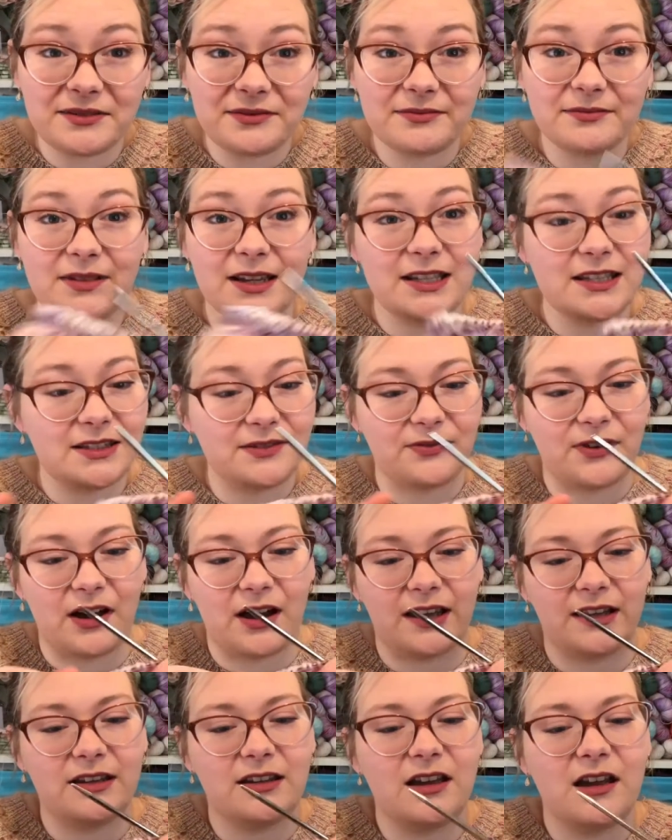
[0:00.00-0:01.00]
it's
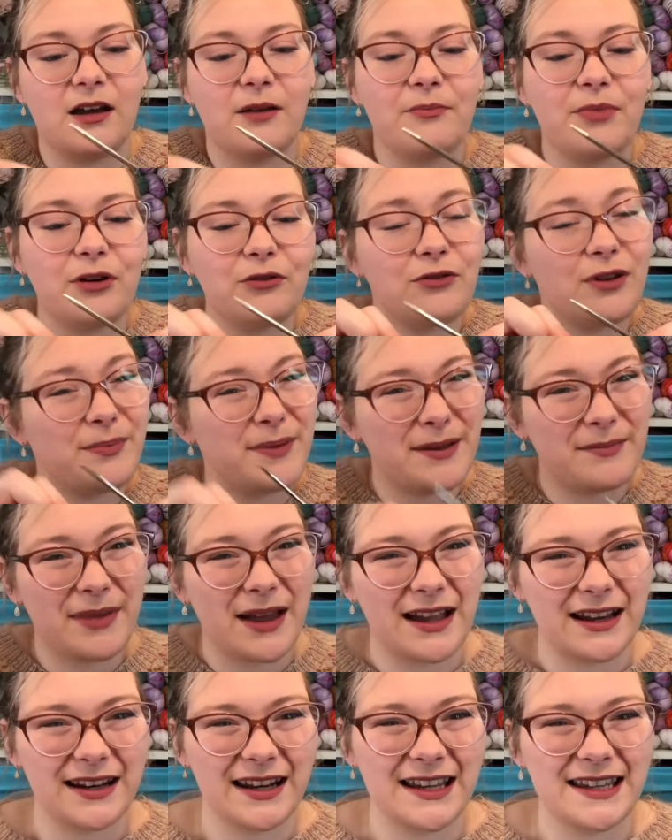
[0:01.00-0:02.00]
fine, but ripping back
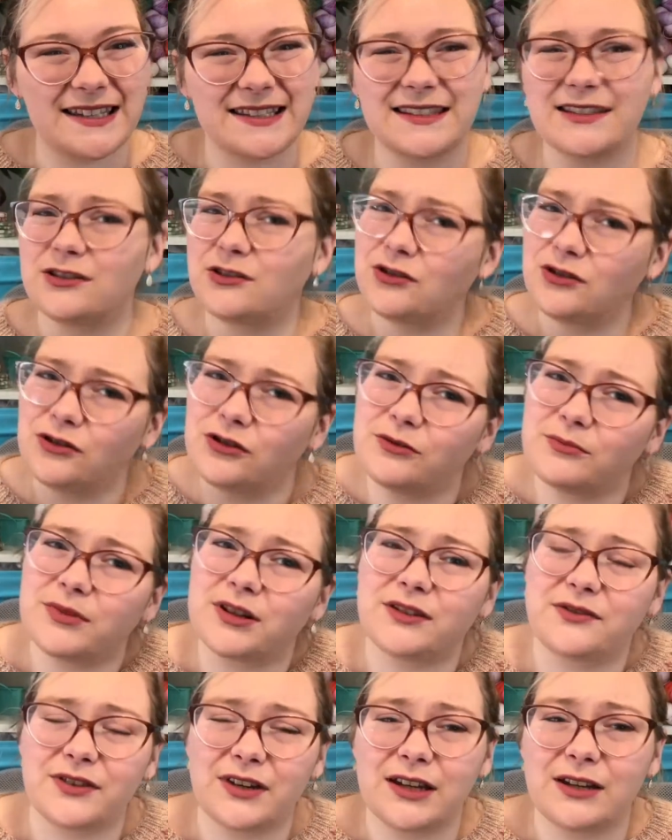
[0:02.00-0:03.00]
lace, not my
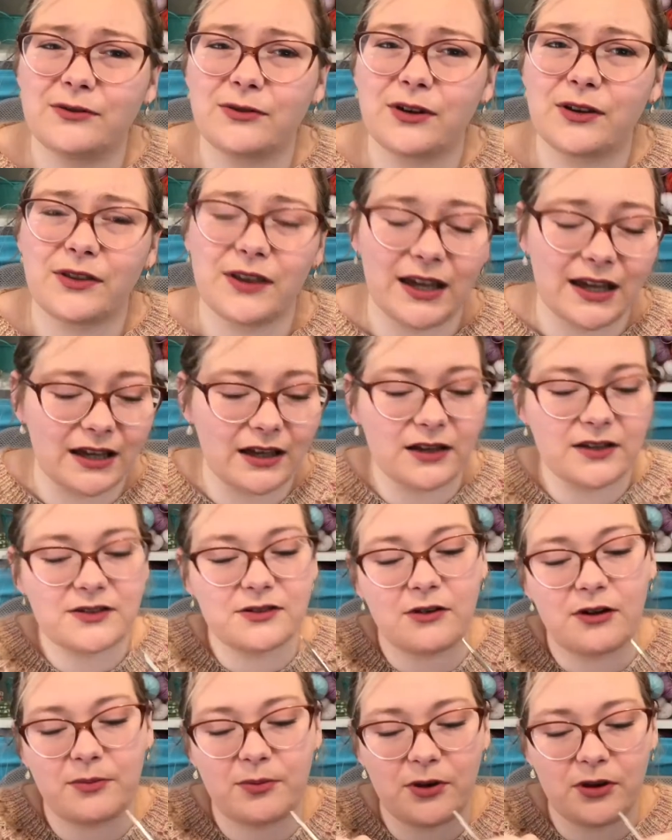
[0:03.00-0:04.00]
favourite thing. So I
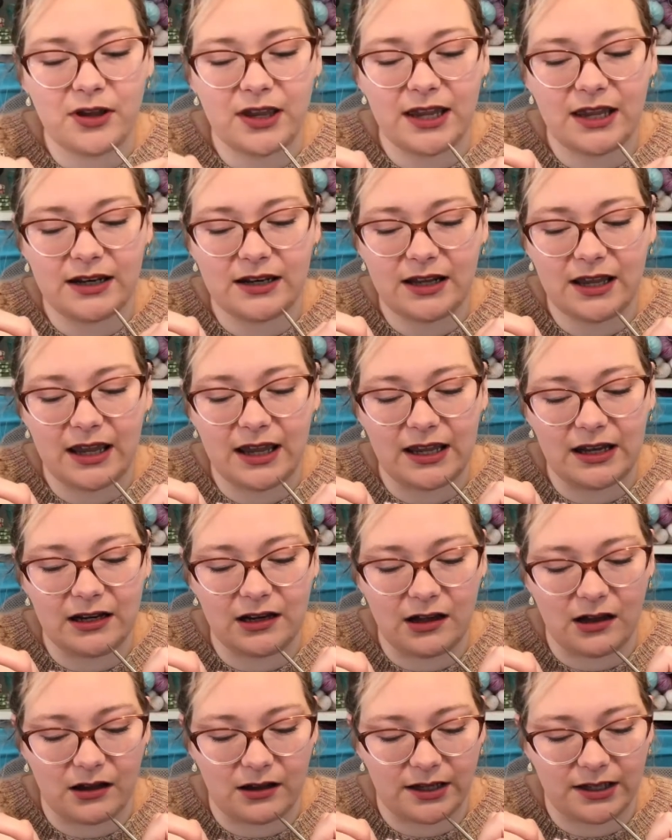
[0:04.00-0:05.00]
put in a
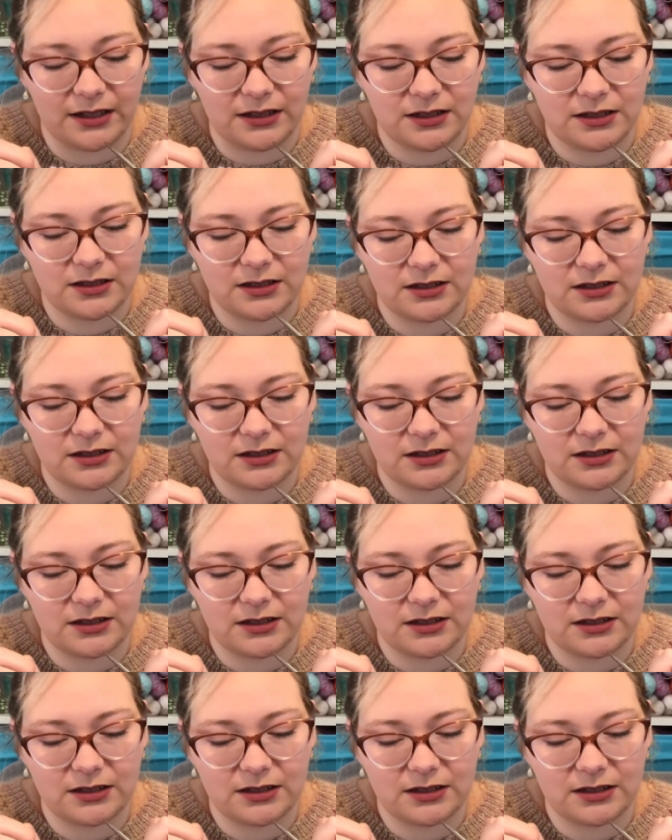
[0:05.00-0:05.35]
line,